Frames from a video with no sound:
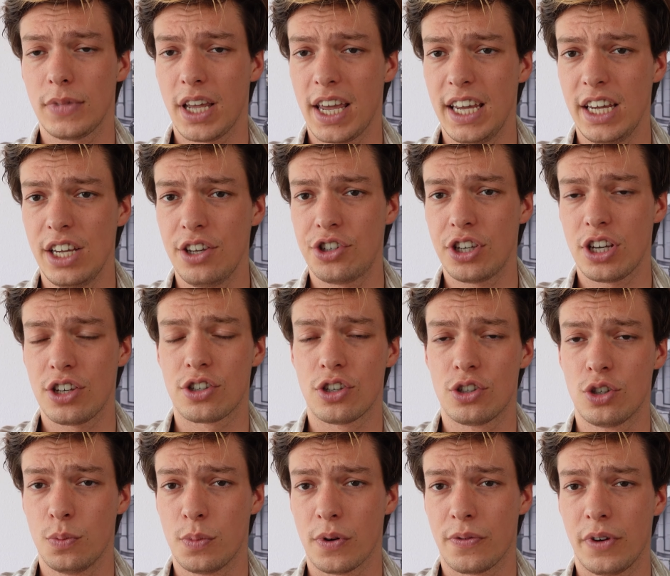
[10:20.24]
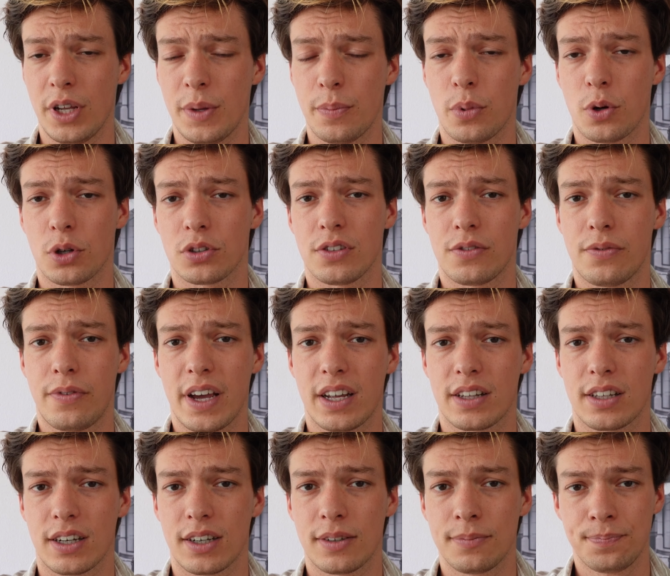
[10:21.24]
age is a super important
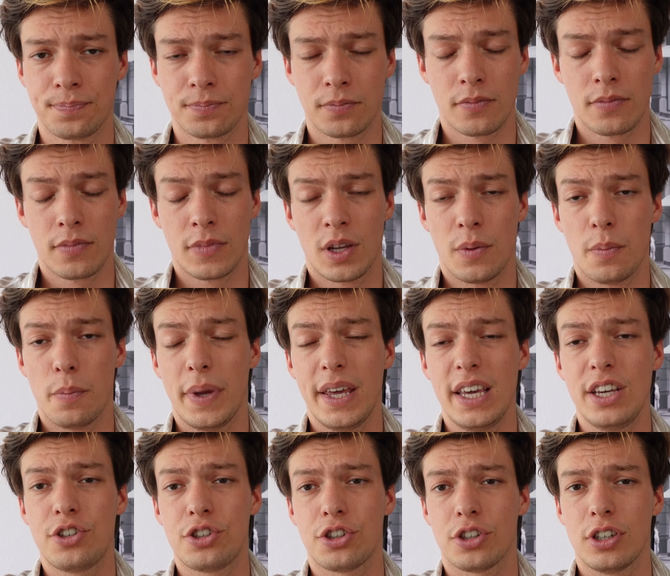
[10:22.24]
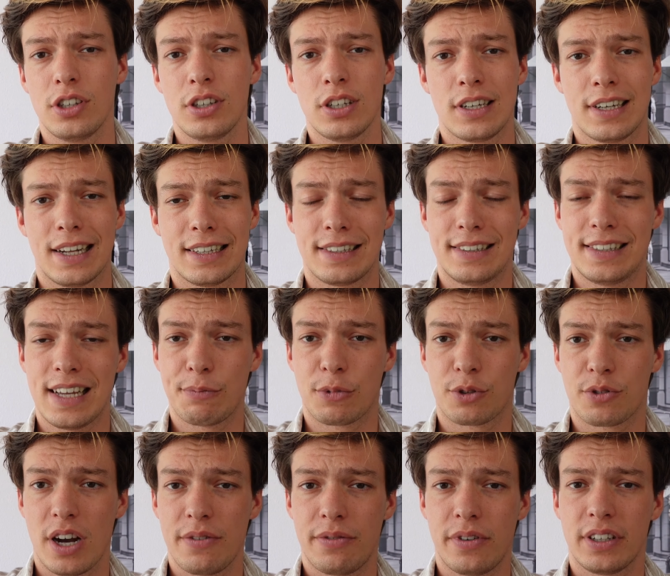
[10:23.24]
factor. Make sure that the
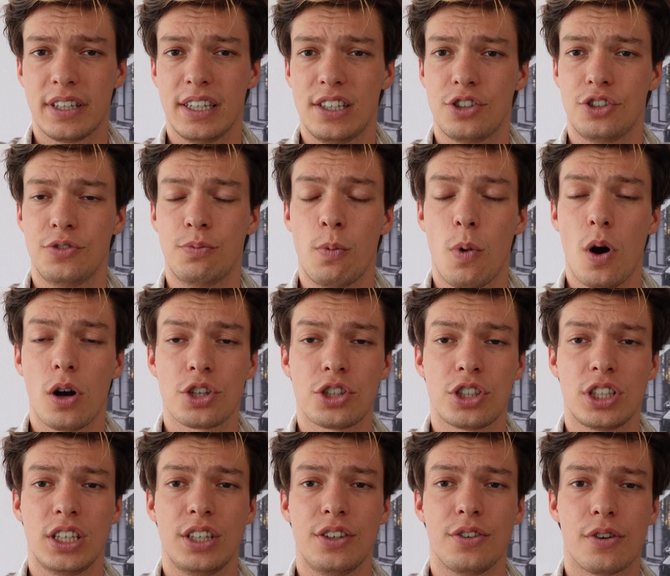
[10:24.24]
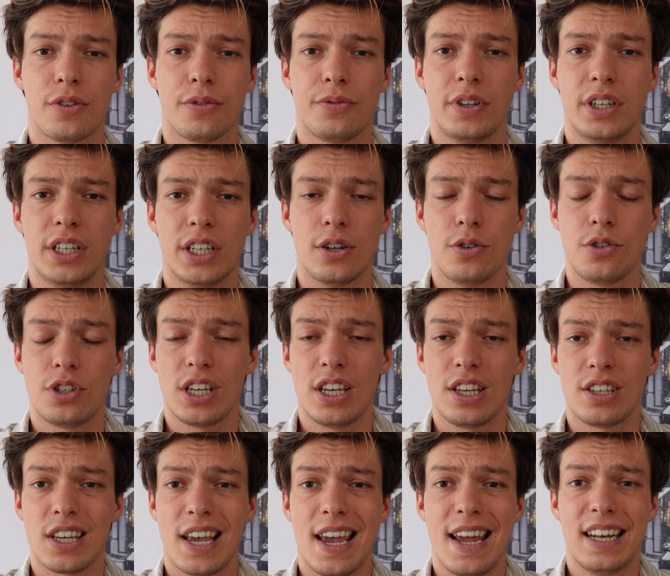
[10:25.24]
demographic that is watching your videos
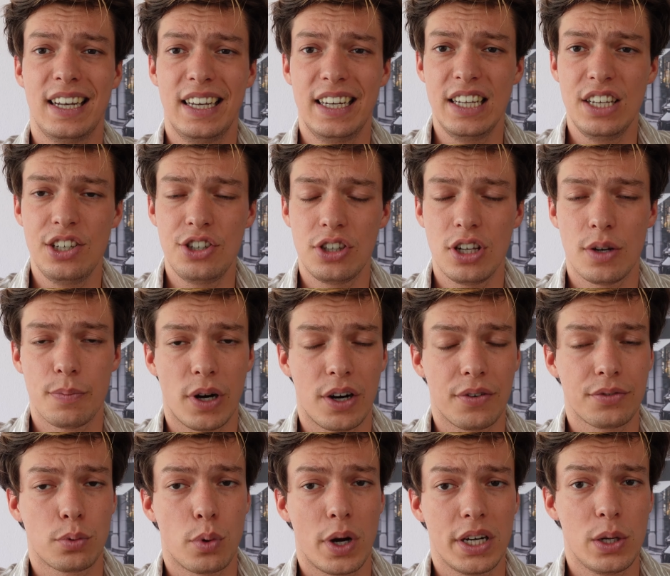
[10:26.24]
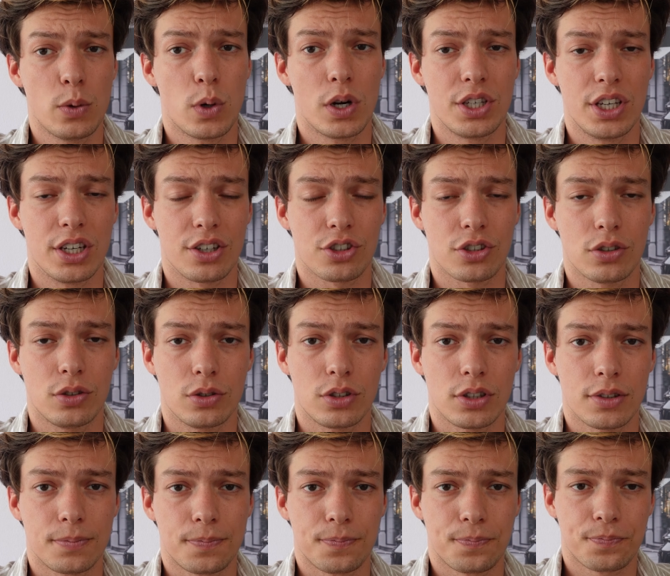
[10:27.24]
is at least above 21 years old.
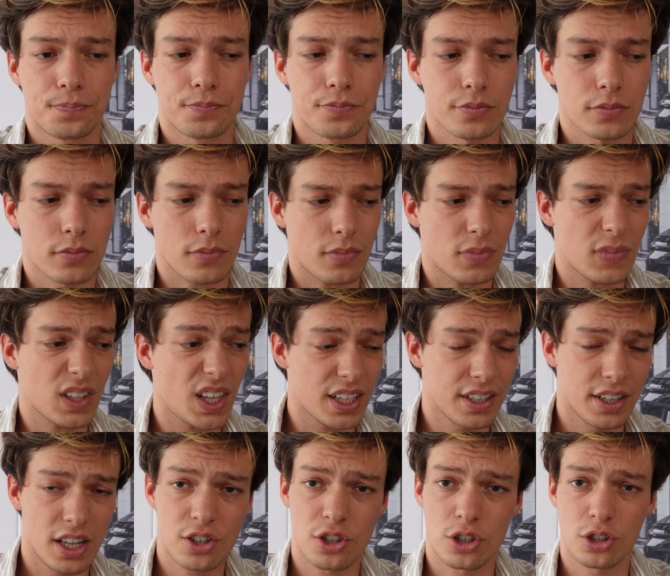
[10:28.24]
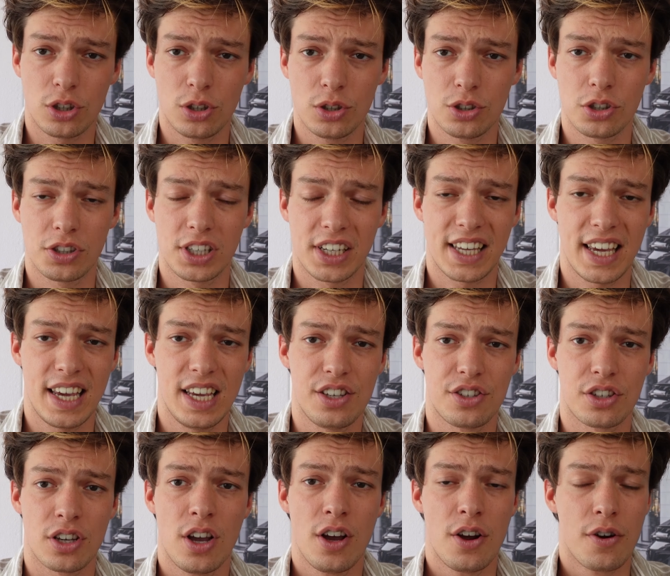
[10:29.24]
This is also the
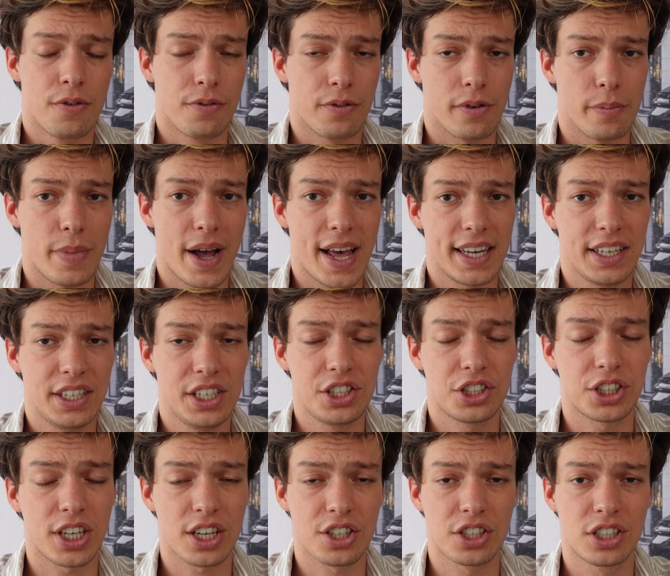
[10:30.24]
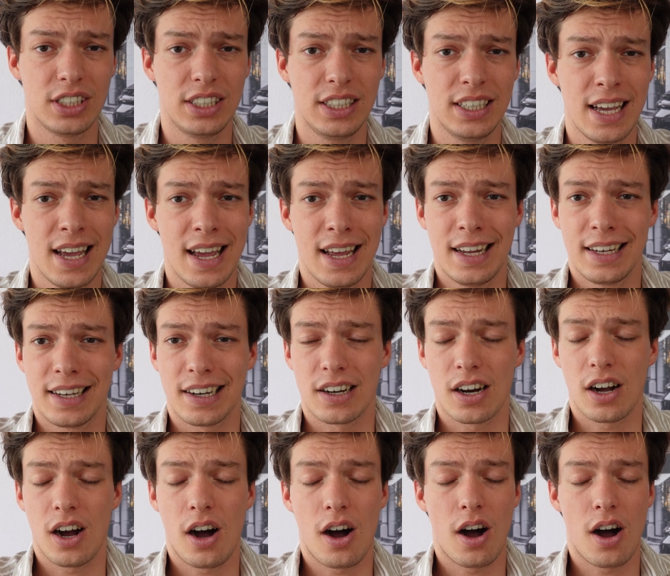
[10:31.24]
case for my niche actually. There
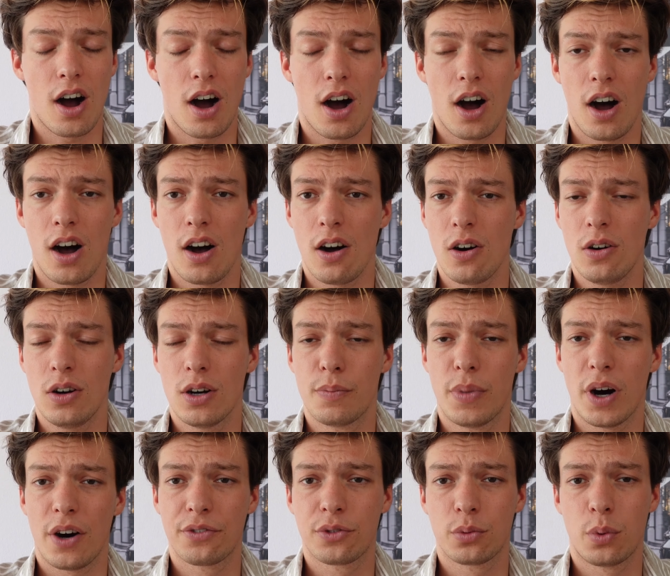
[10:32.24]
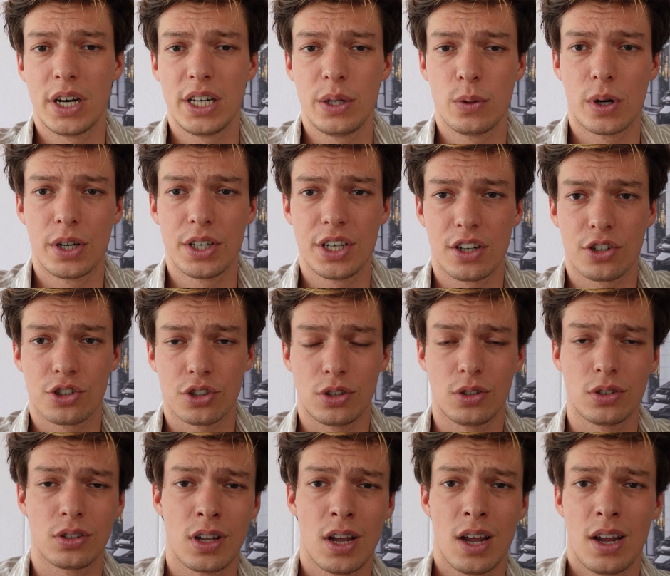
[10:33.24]
all above 21 years
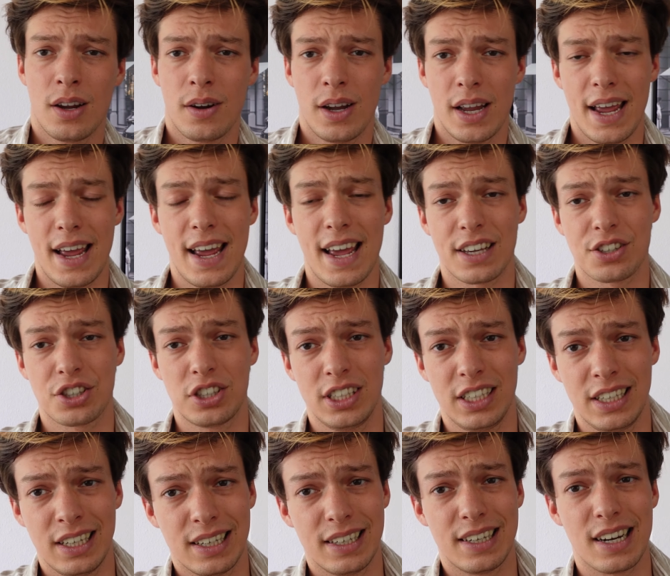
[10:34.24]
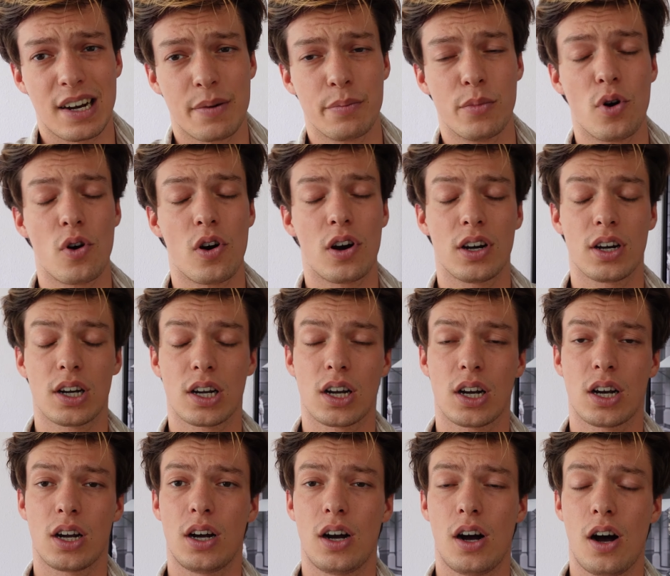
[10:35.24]
old. Actually, they're more
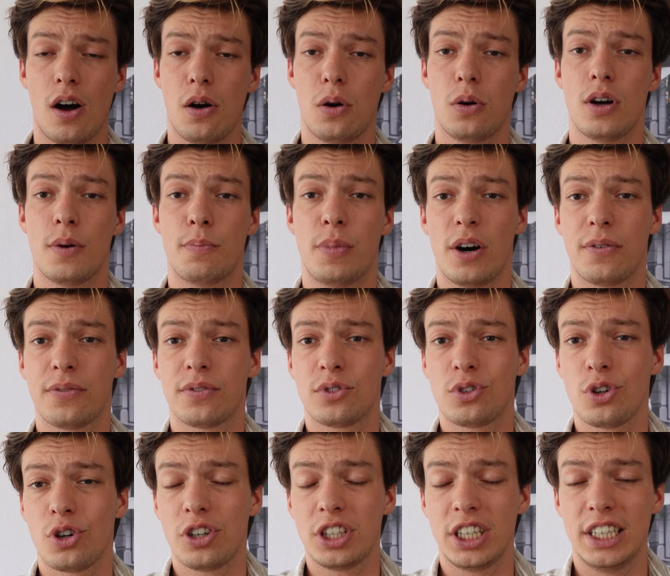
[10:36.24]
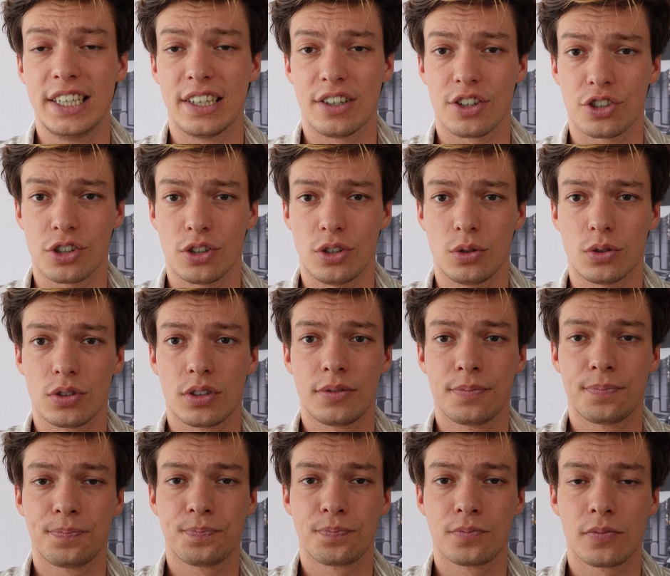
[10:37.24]
all above 30 years
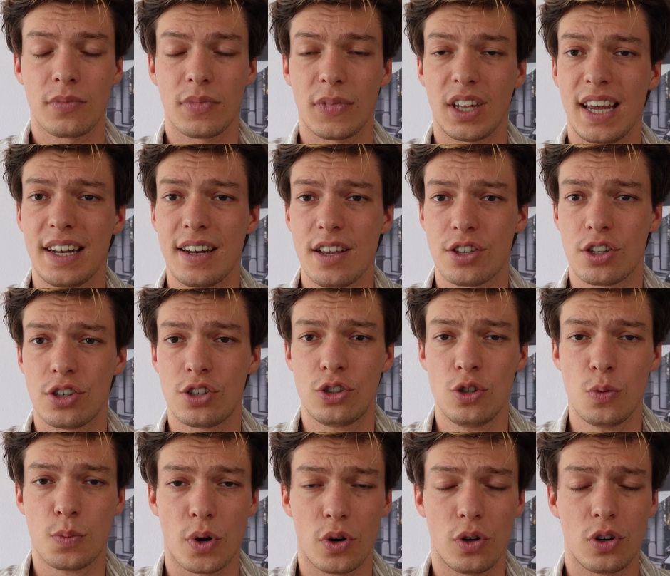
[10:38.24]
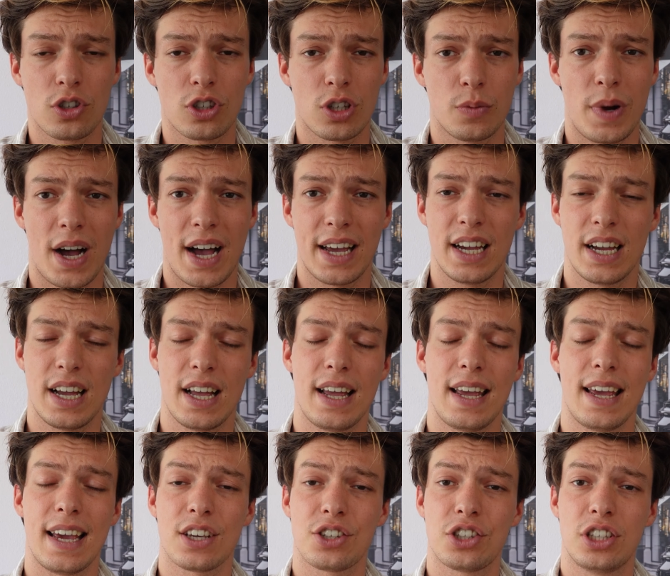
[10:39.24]
old. And this is super awesome. I
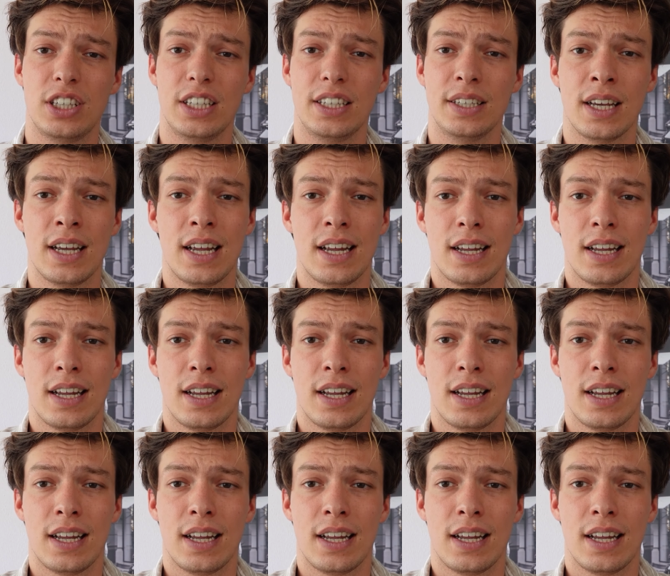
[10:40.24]
actually